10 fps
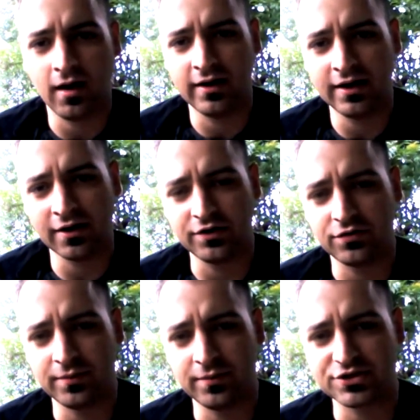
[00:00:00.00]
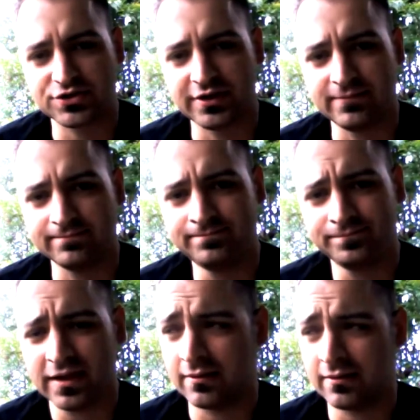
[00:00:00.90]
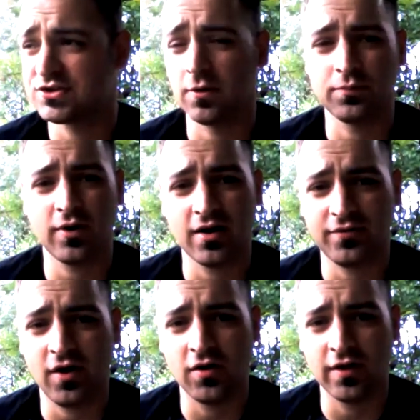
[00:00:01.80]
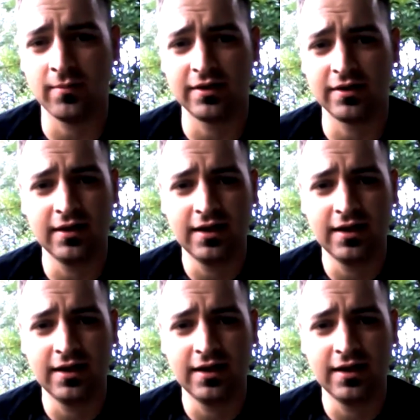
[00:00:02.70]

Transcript: in our youth ministry, and I'm just so proud of all of them and